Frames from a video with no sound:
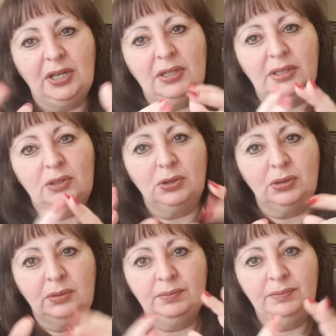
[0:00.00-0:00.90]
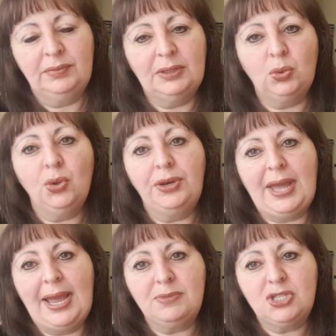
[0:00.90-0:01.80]
a little, all the
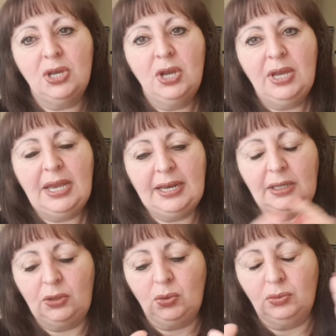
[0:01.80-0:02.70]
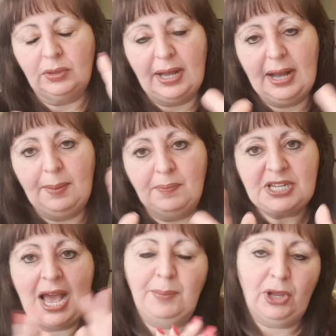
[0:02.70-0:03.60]
names in a little
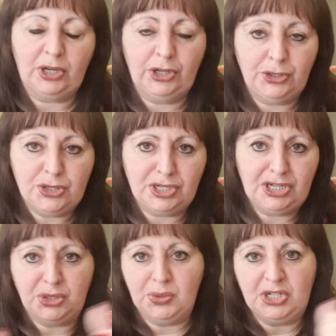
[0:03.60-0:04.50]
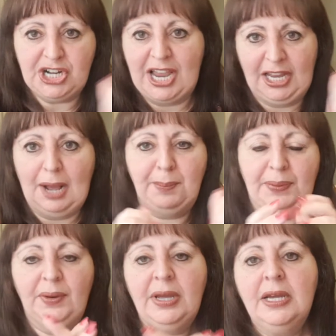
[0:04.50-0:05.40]
tub like I usually do and shake it up,
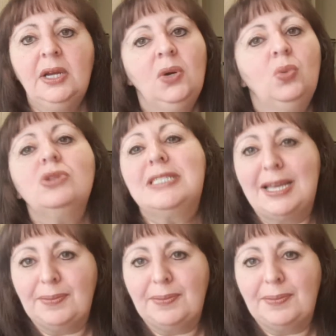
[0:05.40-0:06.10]
and we'll see.